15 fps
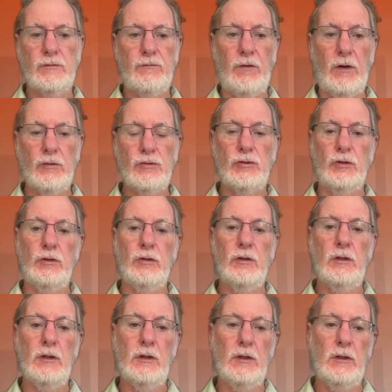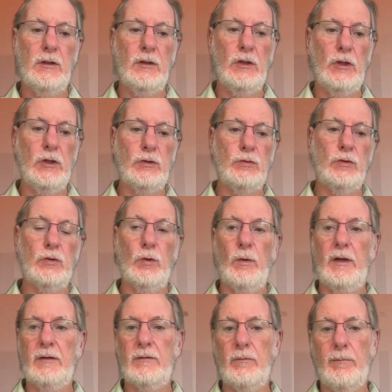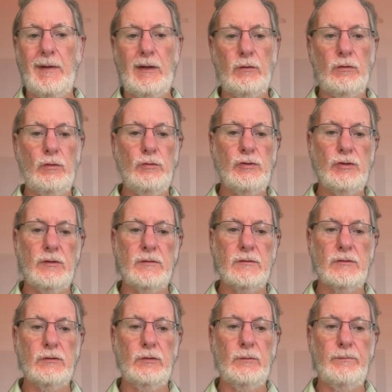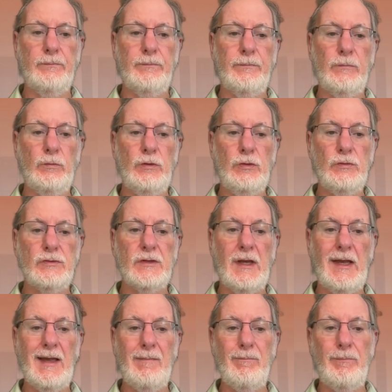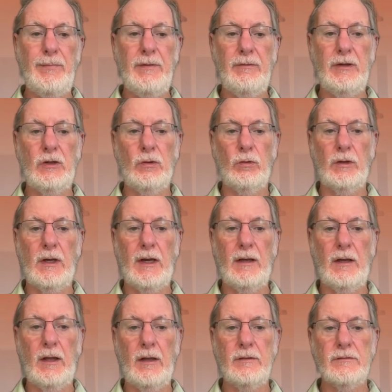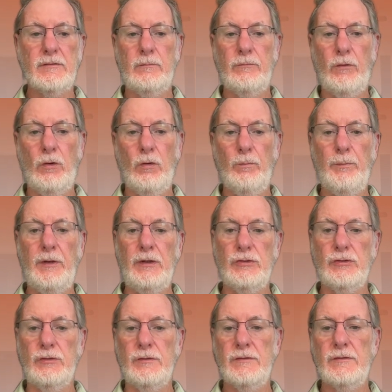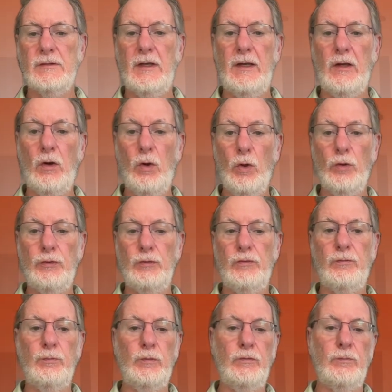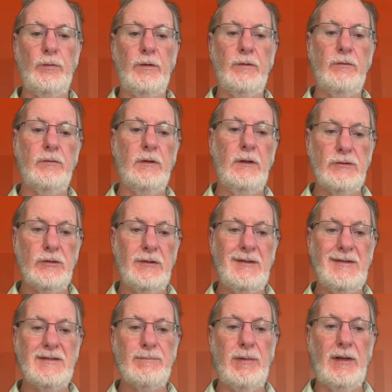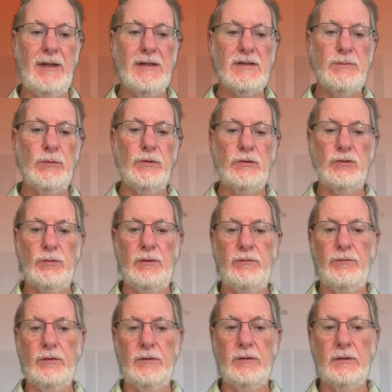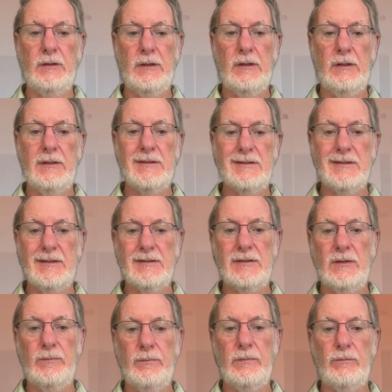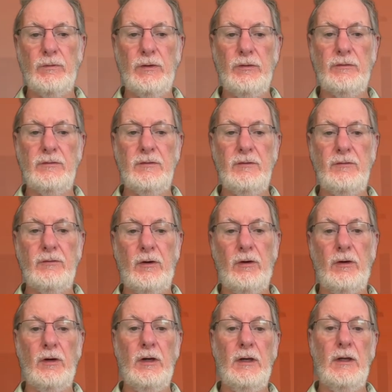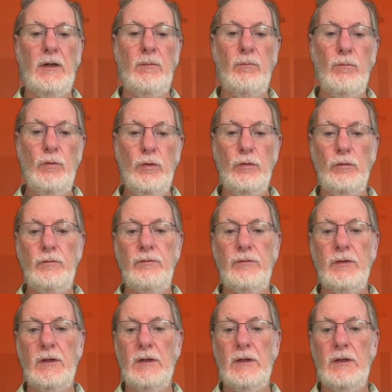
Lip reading: function to correct malocclusion. So we use empirical guidelines for all patients and all tooth movement. It's a displacement driven system where the teeth are moved